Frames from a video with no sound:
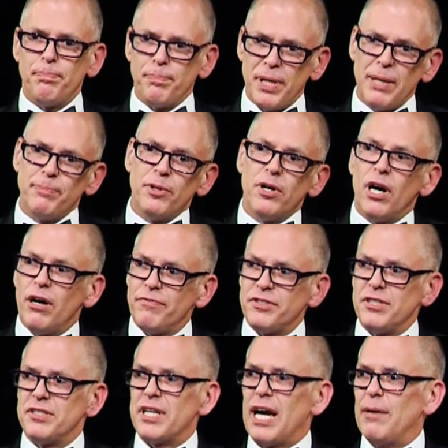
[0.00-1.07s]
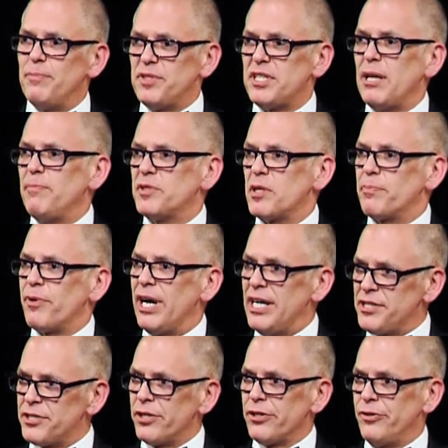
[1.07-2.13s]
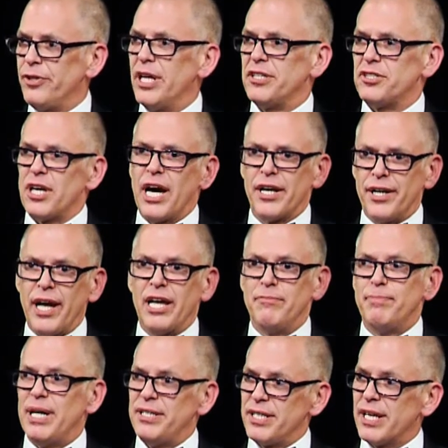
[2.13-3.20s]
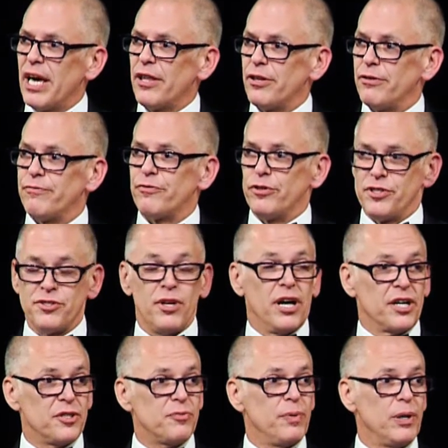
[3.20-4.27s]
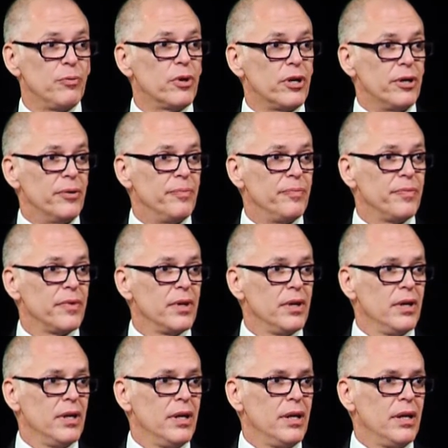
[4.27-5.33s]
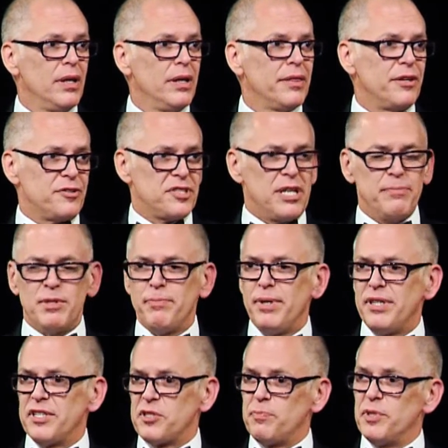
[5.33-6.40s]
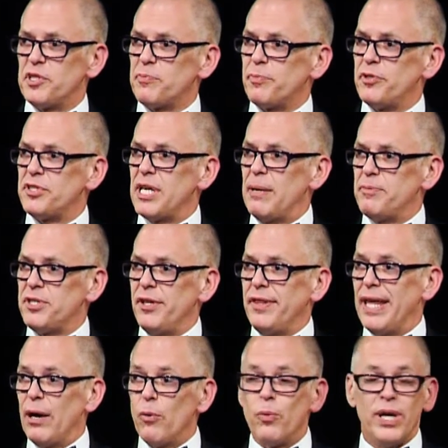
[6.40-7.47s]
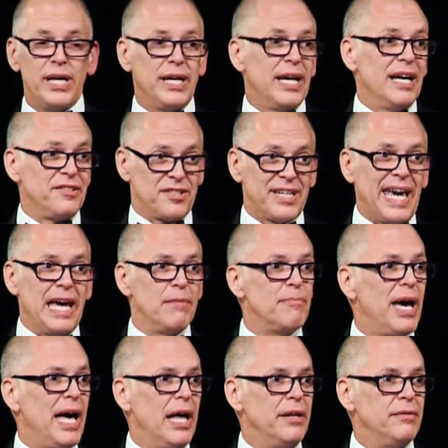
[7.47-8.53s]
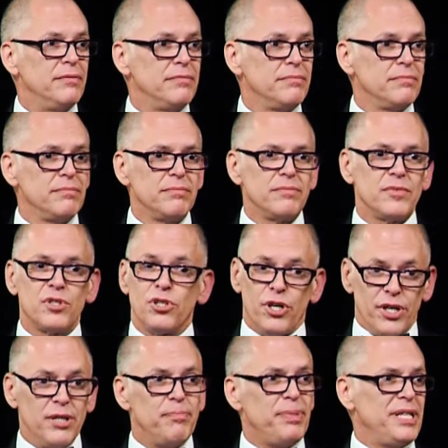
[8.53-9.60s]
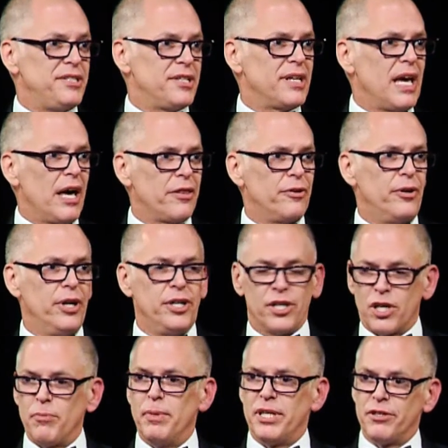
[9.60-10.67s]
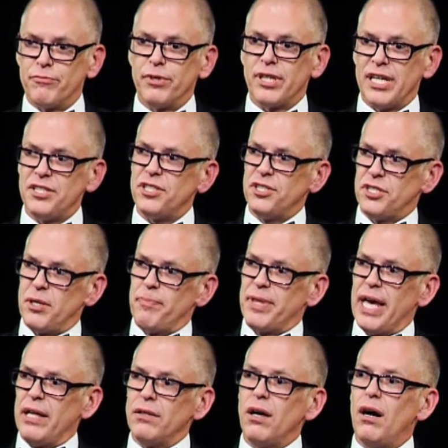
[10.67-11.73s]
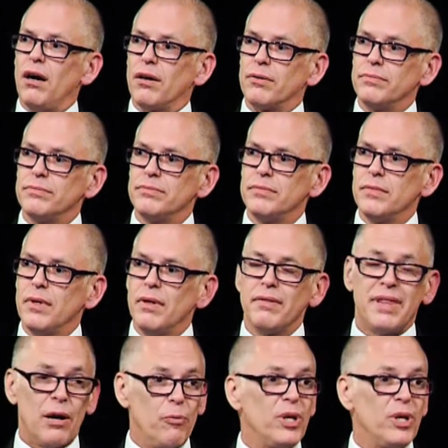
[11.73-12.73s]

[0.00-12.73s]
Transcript: People oftentimes seem surprised to learn that John and I had been together for as long as we were. There seemed to be this misperception that we, as gay men, couldn't be together in a committed relationship that long, that we